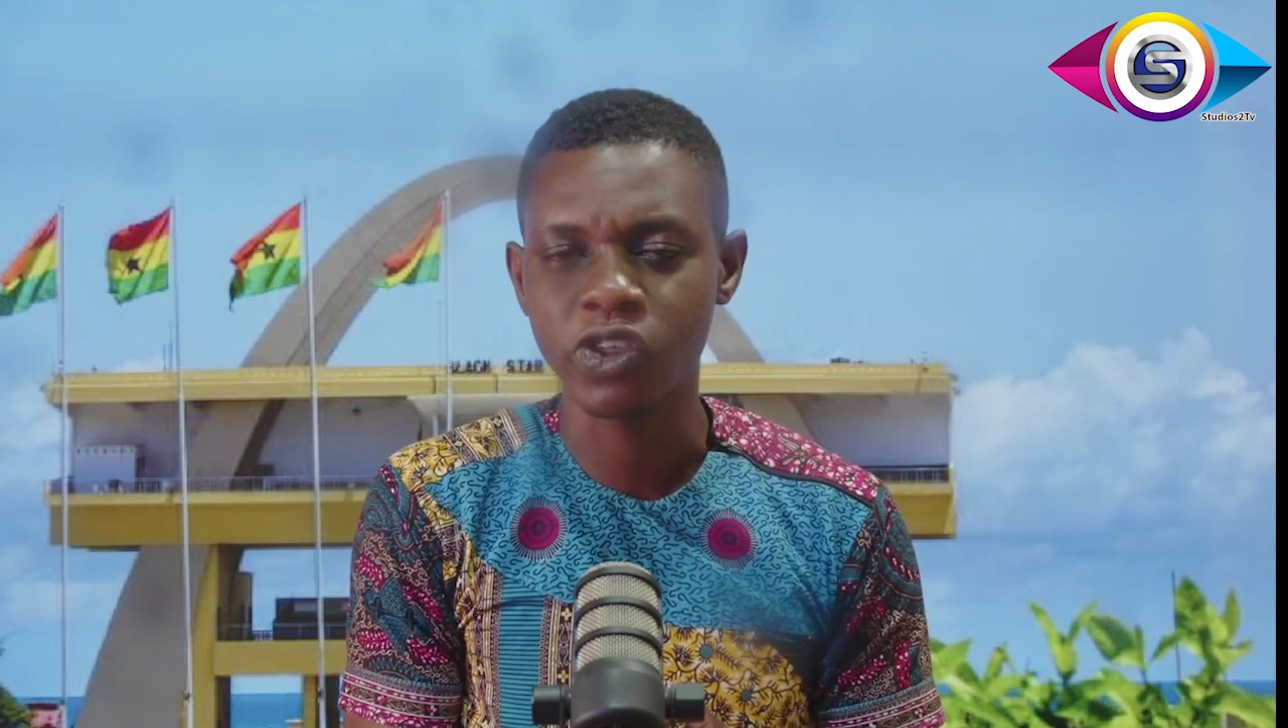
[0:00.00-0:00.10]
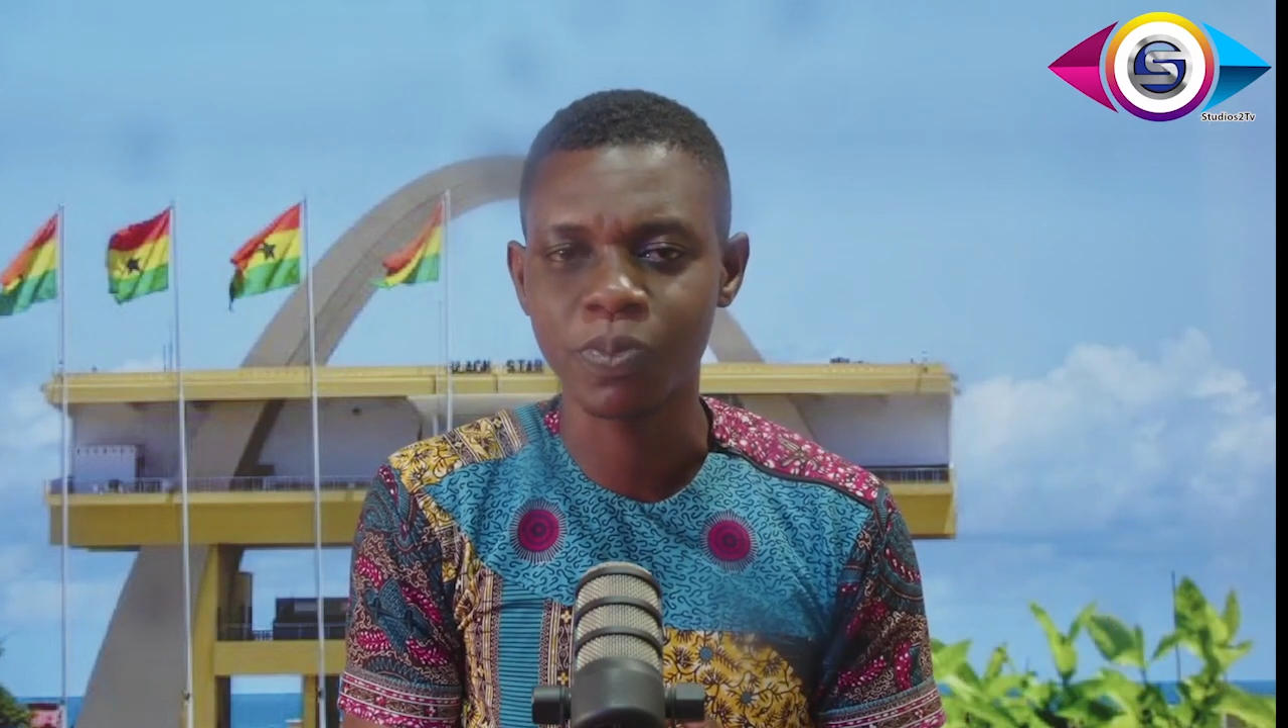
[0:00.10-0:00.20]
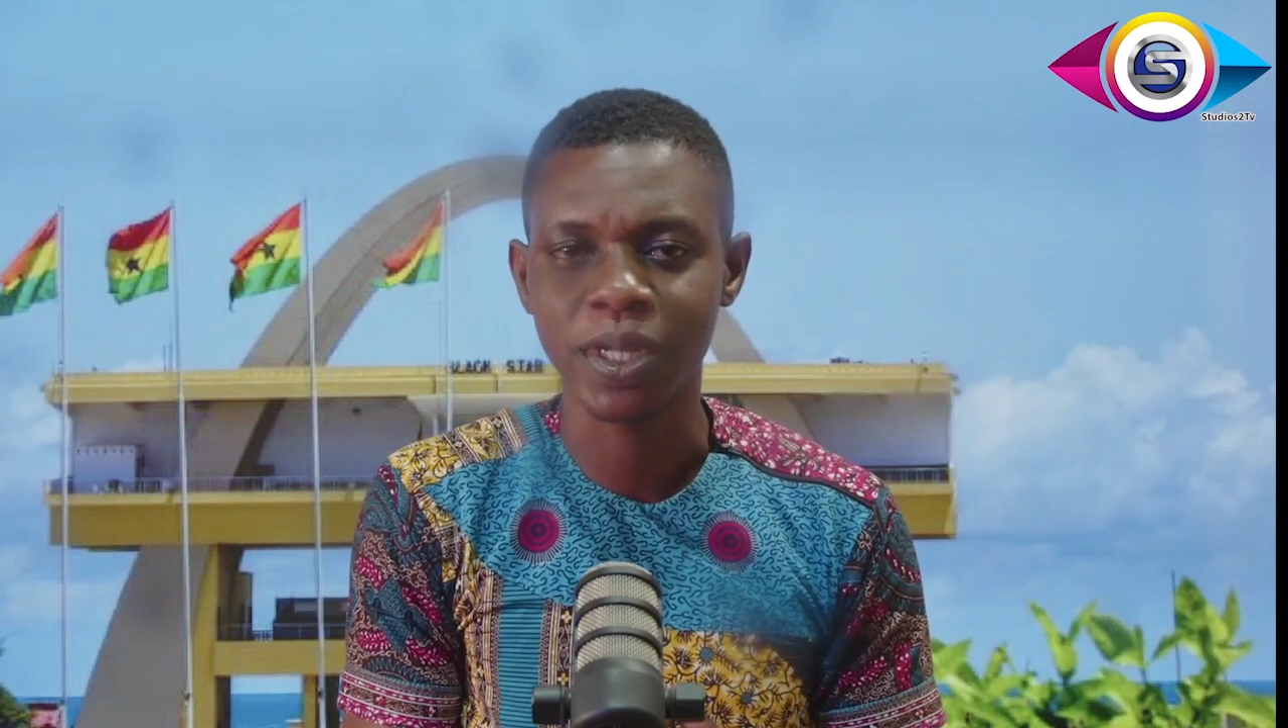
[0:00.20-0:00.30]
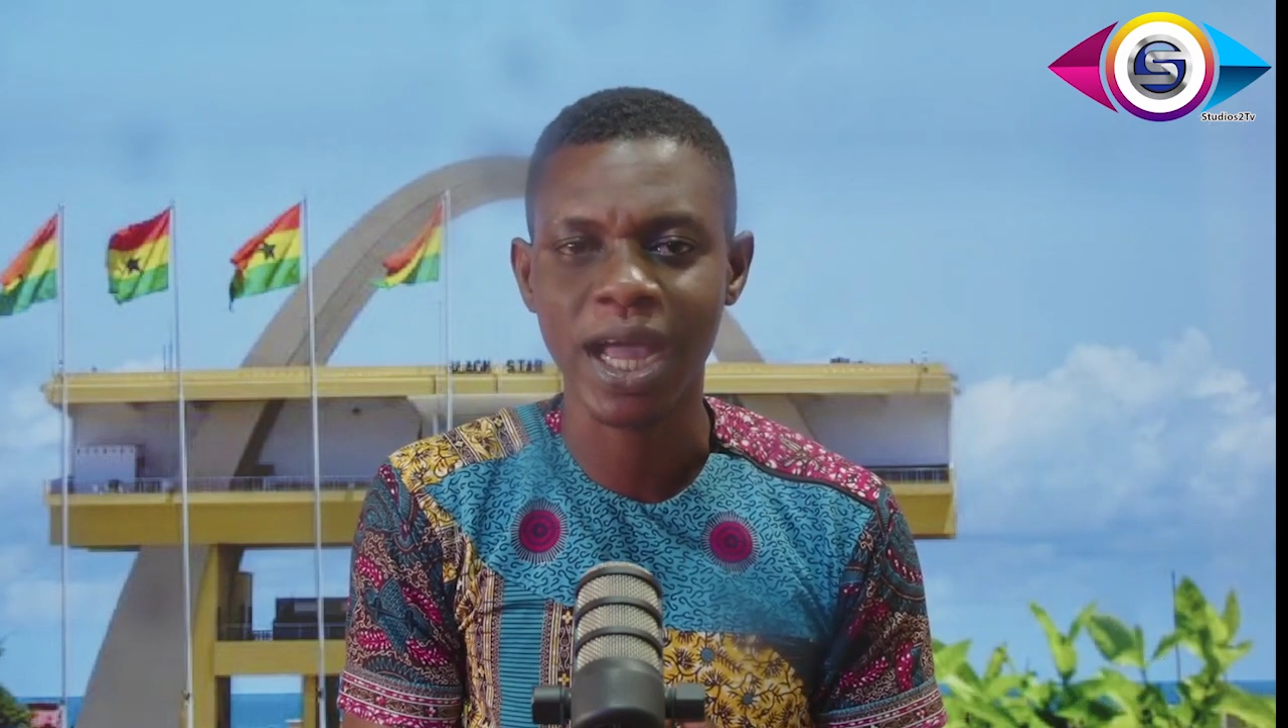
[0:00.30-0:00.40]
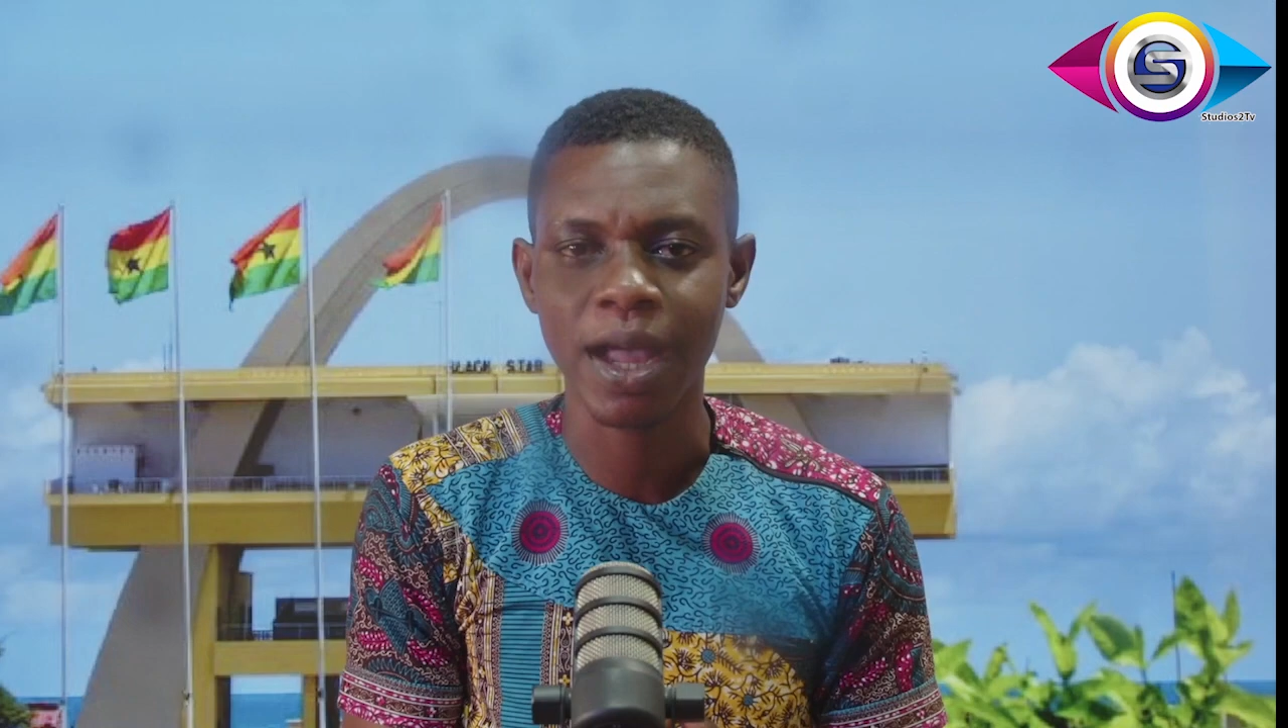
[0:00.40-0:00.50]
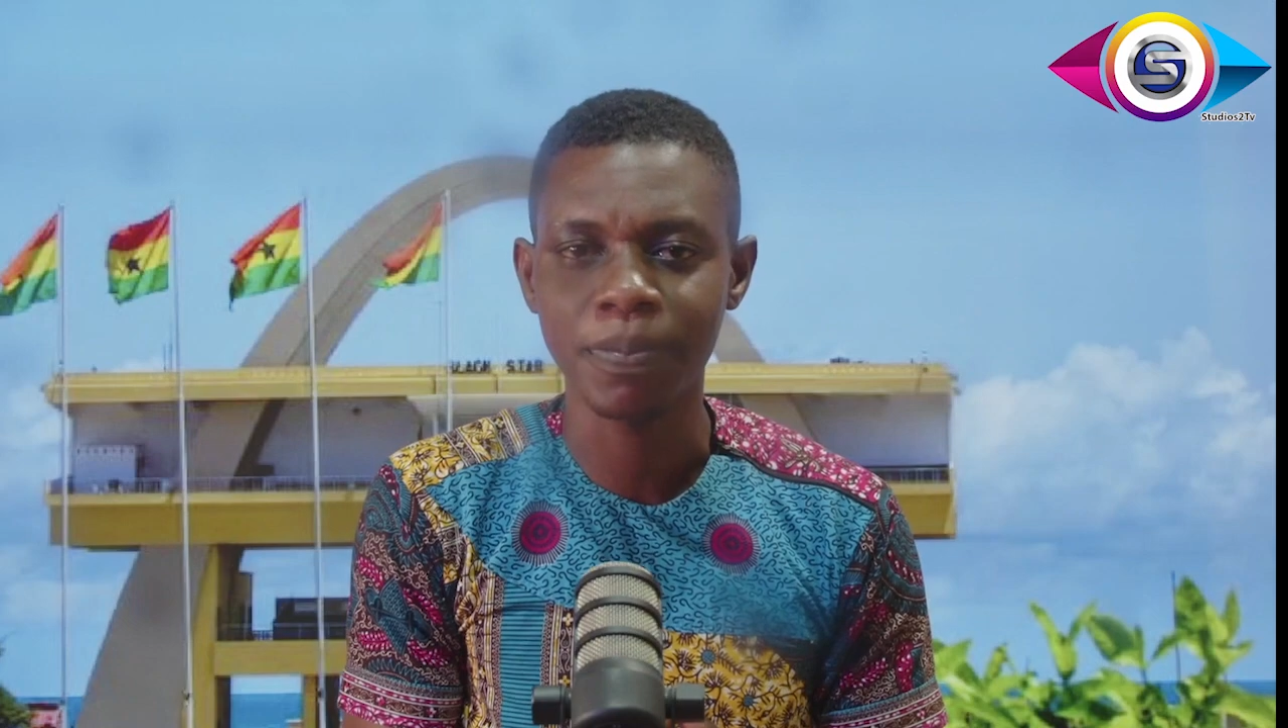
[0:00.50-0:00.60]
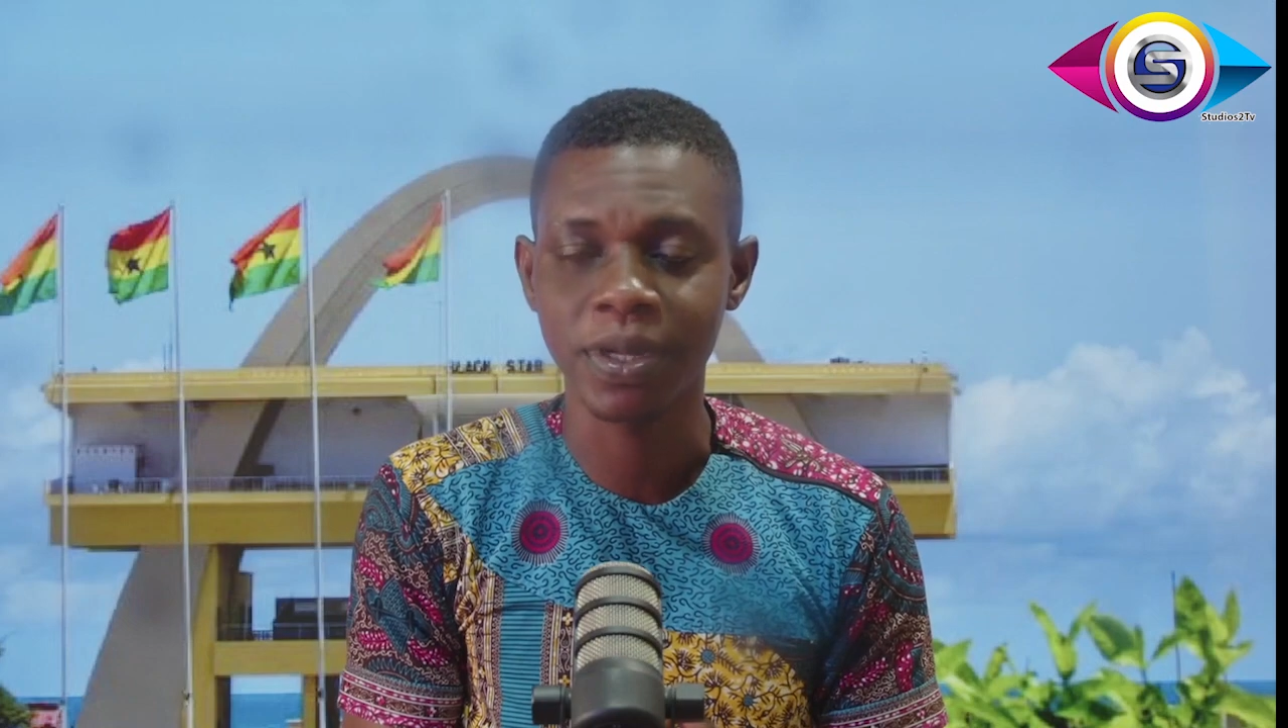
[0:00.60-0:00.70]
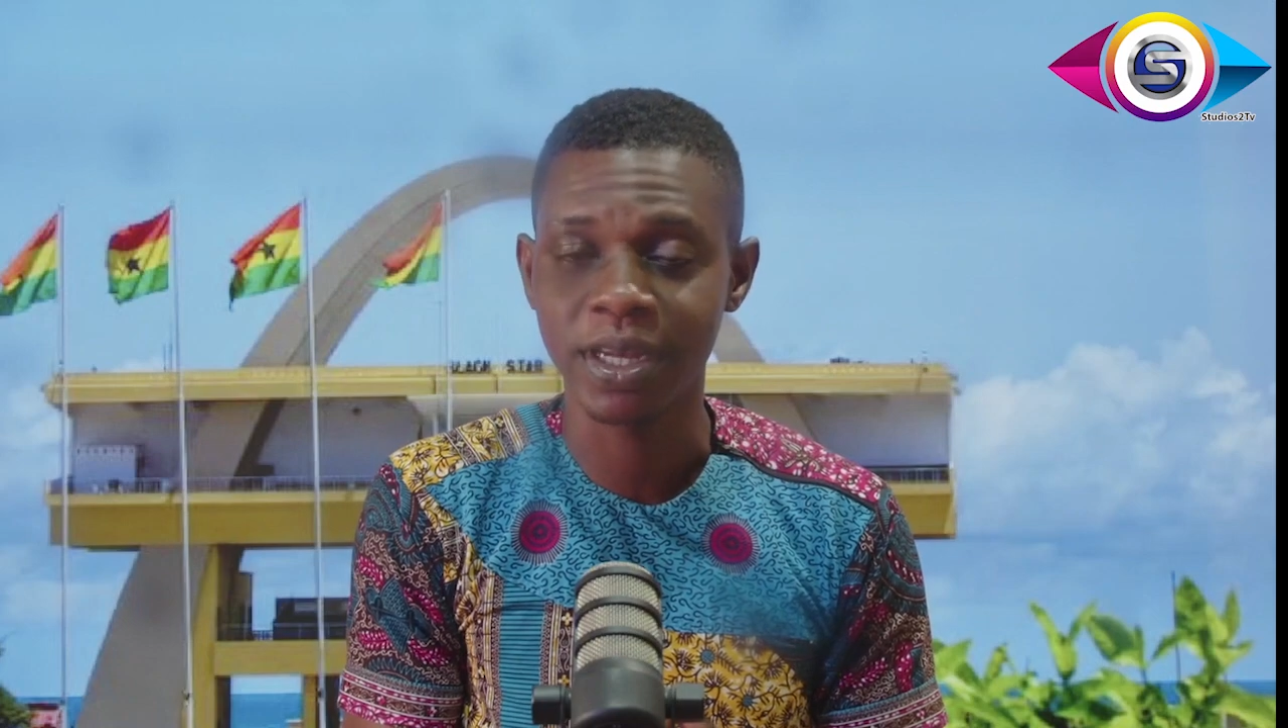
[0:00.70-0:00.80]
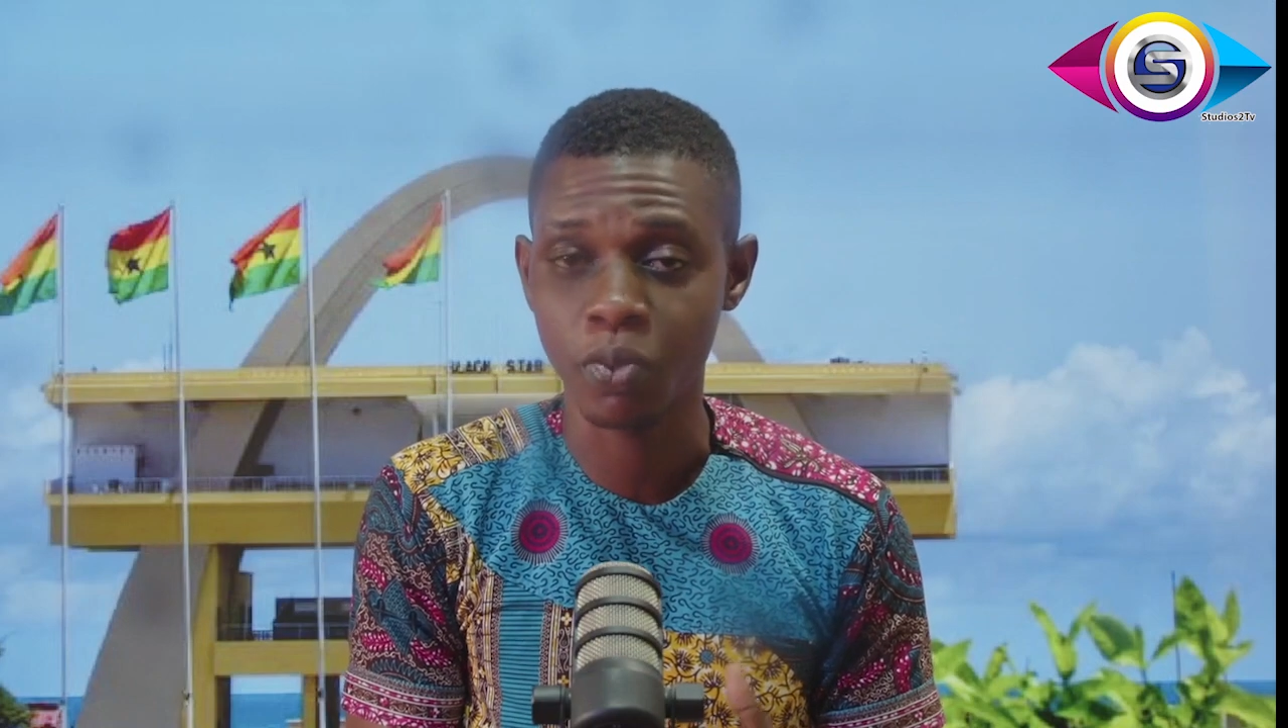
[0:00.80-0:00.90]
been happening.